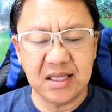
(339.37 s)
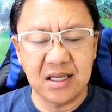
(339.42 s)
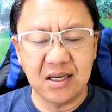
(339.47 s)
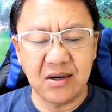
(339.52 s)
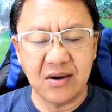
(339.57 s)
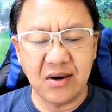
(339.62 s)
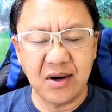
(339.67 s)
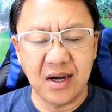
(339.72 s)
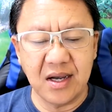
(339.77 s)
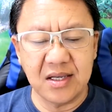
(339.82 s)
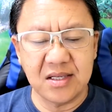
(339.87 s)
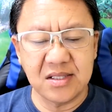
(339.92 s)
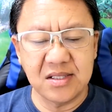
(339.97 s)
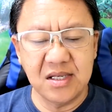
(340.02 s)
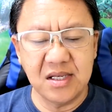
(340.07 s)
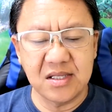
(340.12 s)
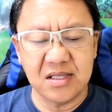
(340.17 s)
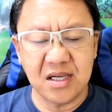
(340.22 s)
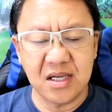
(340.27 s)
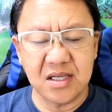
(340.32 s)
in Christ
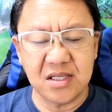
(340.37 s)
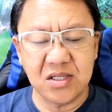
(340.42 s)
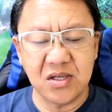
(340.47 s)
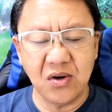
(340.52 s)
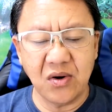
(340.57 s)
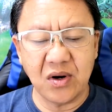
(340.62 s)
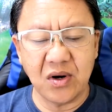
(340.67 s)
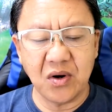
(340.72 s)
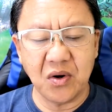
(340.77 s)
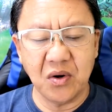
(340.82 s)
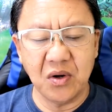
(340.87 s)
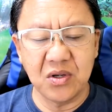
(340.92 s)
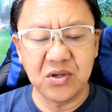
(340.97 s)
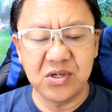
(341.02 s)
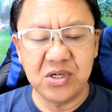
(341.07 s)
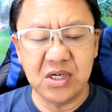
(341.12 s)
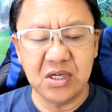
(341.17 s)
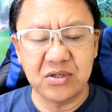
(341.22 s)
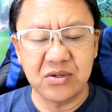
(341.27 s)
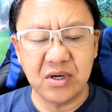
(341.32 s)
Jesus, you are all
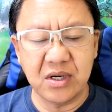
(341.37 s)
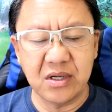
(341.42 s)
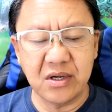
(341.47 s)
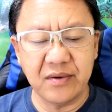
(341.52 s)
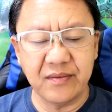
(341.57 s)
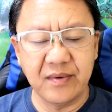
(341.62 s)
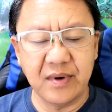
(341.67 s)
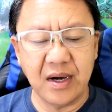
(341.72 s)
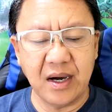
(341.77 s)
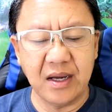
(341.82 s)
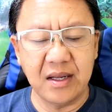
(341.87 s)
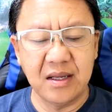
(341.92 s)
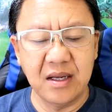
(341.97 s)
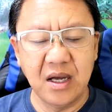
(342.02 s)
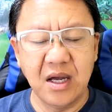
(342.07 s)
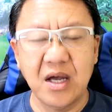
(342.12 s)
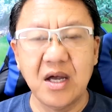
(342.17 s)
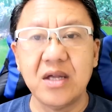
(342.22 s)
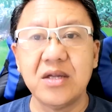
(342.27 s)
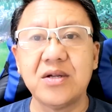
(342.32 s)
children of God
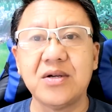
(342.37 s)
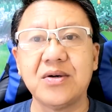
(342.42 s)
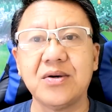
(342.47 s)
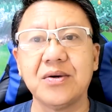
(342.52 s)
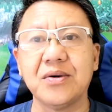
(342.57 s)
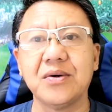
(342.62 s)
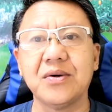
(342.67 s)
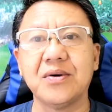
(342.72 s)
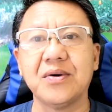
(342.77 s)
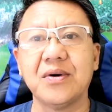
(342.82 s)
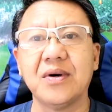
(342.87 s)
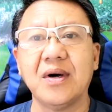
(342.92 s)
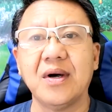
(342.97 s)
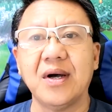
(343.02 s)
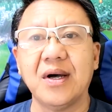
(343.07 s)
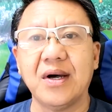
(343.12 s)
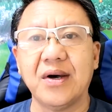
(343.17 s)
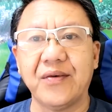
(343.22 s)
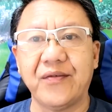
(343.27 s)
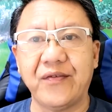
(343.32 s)
through
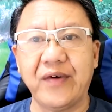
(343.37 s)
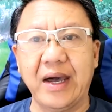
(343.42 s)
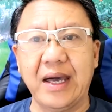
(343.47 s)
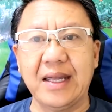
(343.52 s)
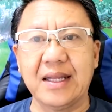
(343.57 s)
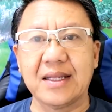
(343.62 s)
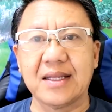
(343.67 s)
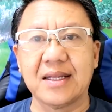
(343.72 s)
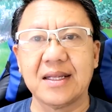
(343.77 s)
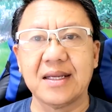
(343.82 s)
faith.